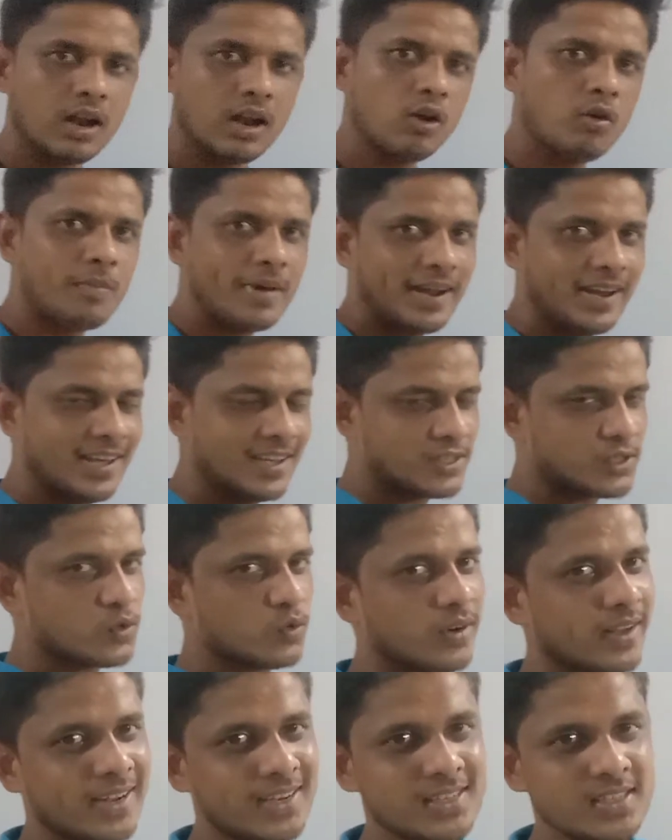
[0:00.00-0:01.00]
Hello my dear
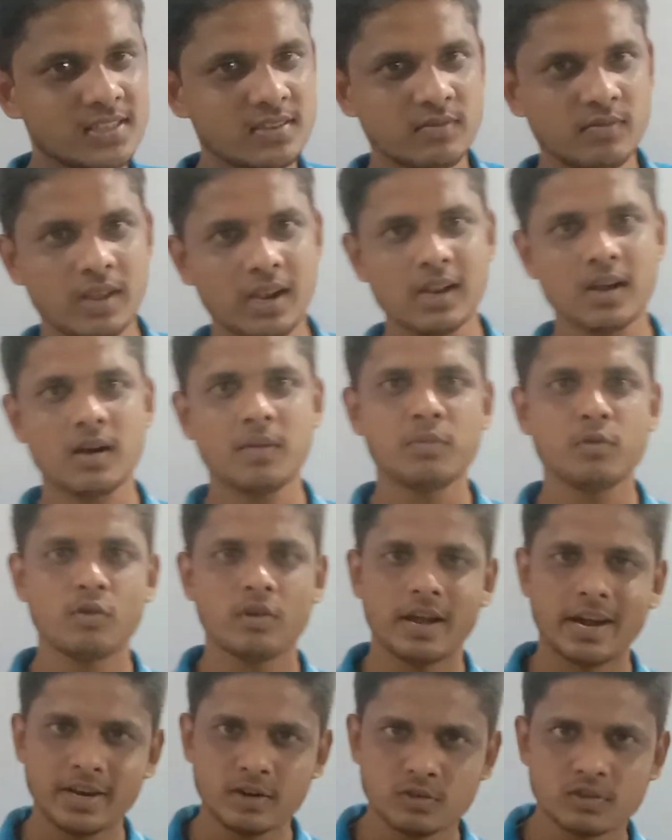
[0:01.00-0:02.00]
students, welcome to
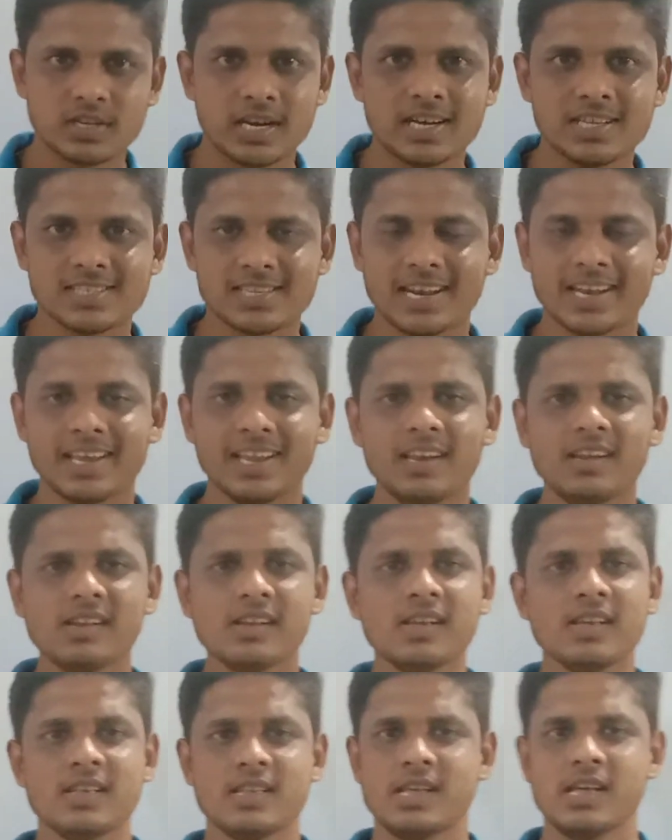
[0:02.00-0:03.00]
Naidu Study Circle,
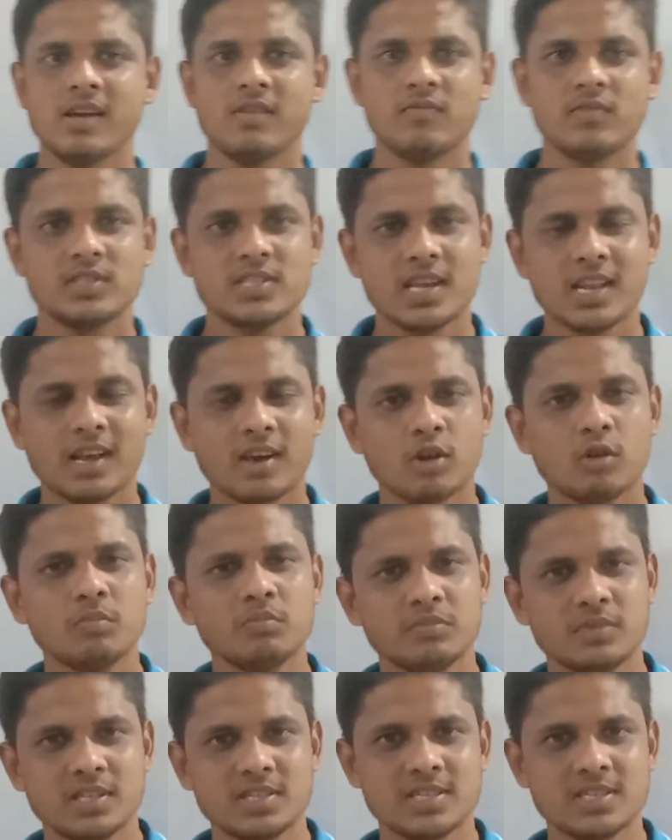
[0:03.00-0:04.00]

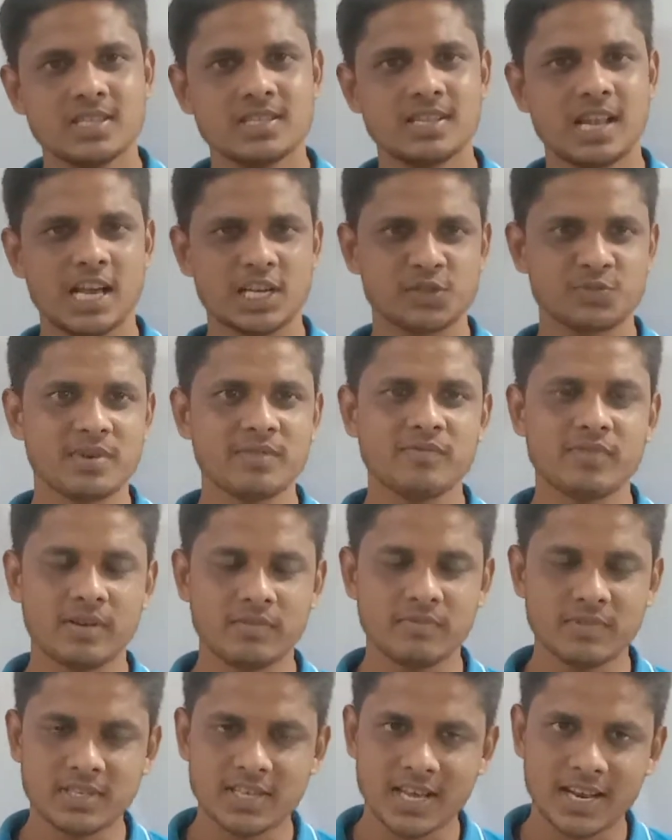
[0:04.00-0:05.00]
Vijayanagaram. This is Laxman
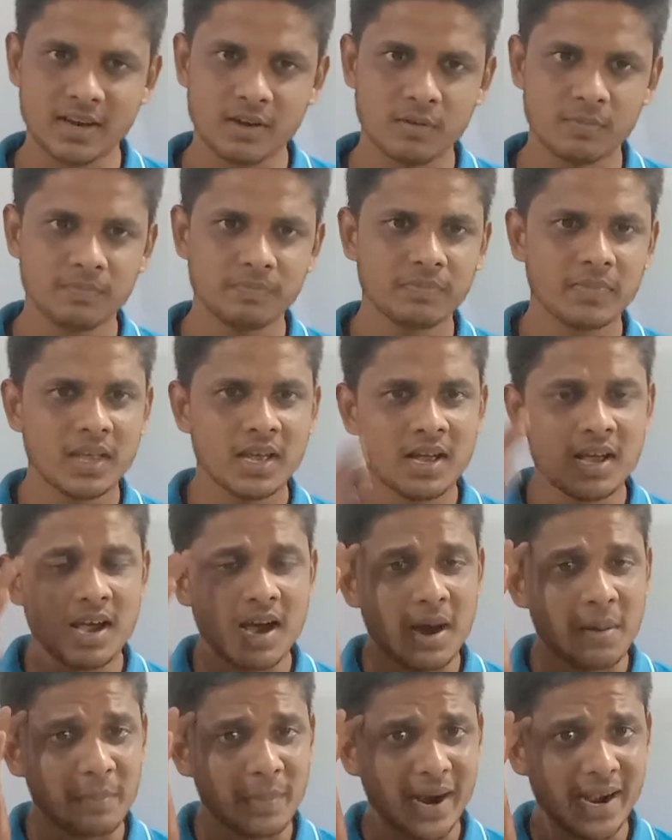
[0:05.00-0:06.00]
from Vijayanagaram.
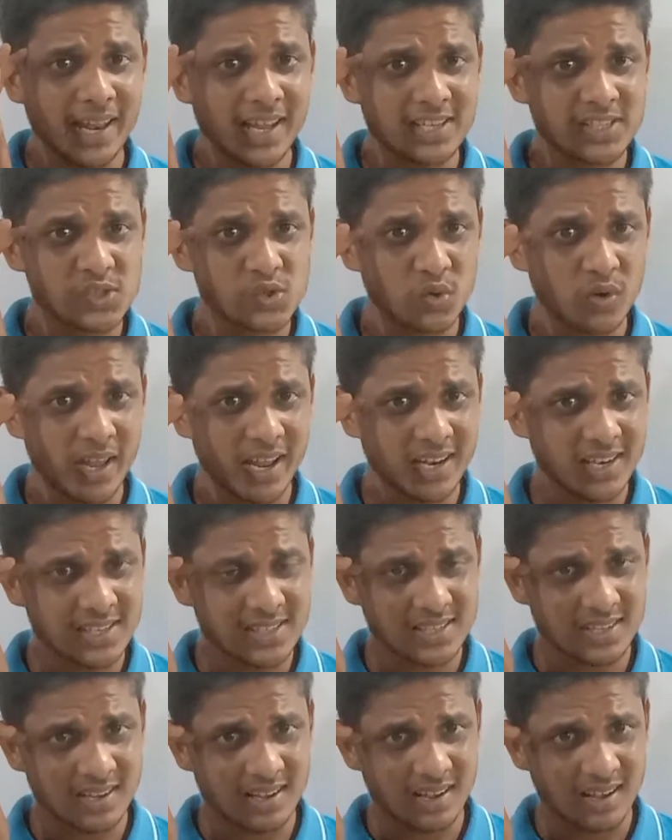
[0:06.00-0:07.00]
My dear
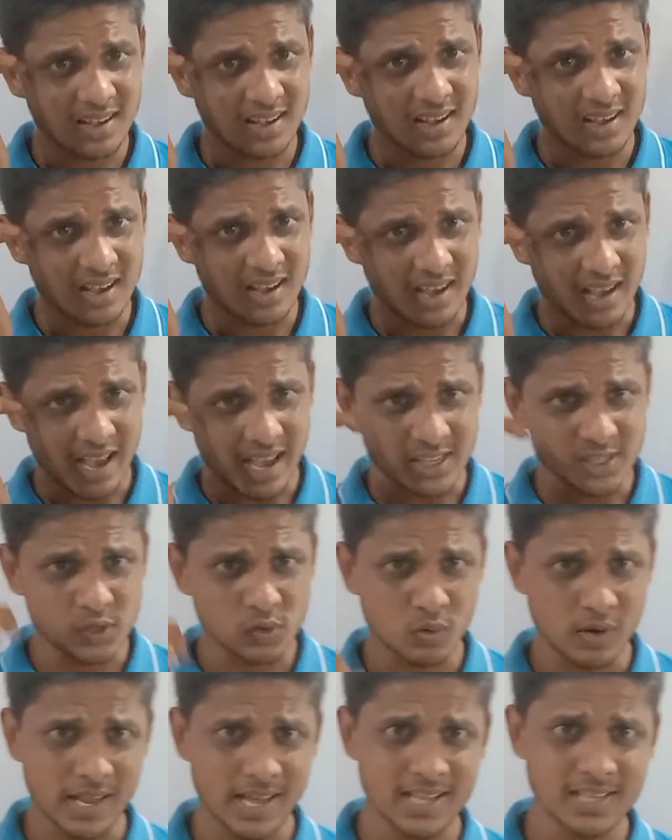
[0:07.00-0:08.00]
students, as
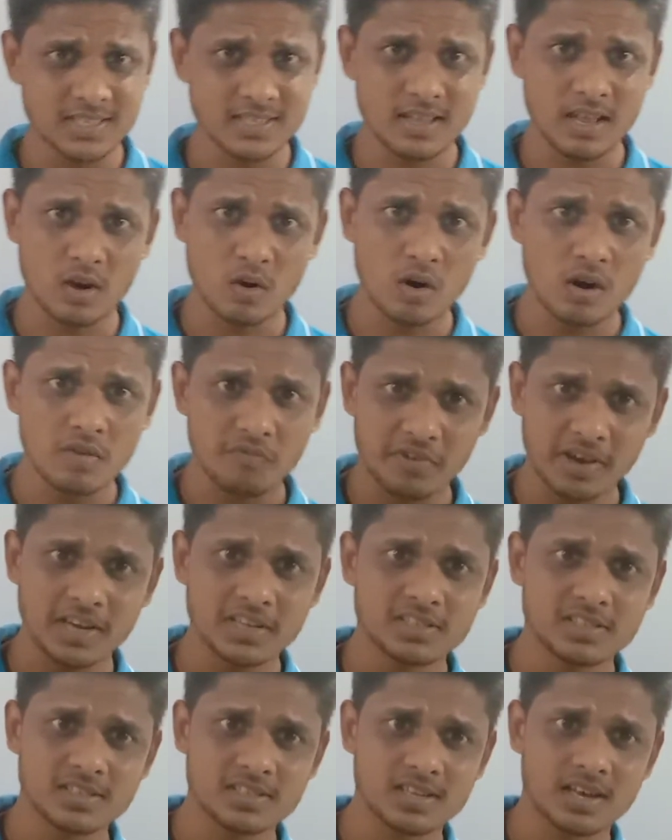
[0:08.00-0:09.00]
soon as the
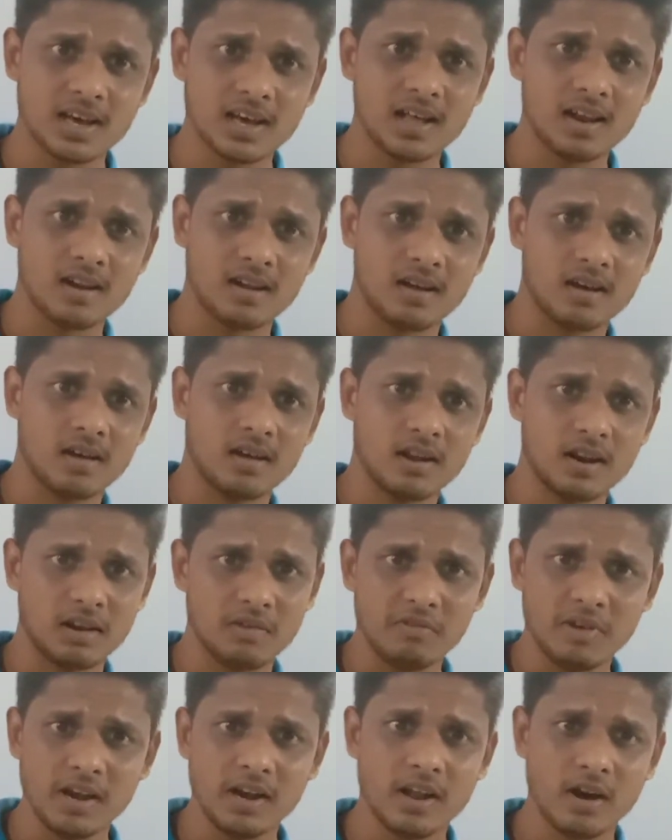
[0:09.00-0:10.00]
notifications are
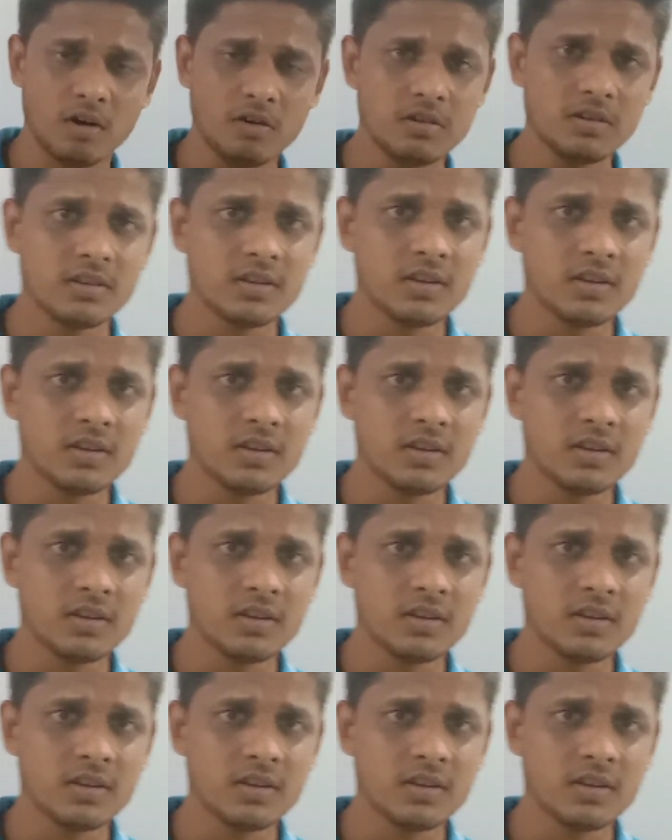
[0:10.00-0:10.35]
revealed out,